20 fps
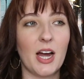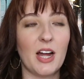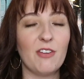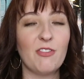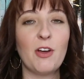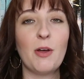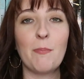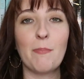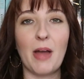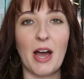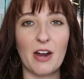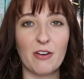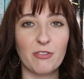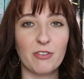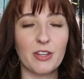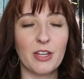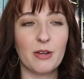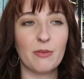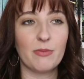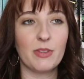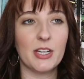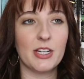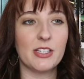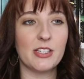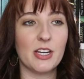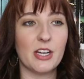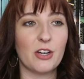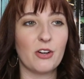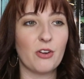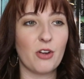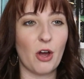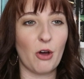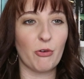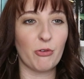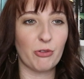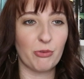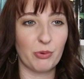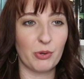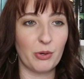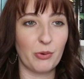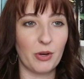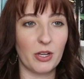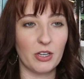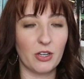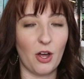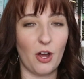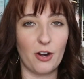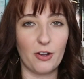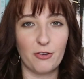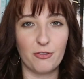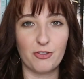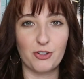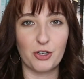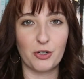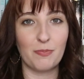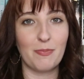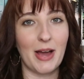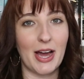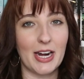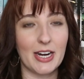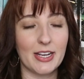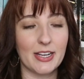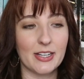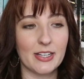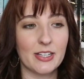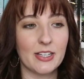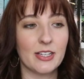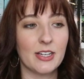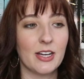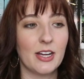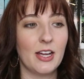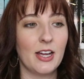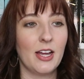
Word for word: I felt bad for them. They did go through a lot of traumatic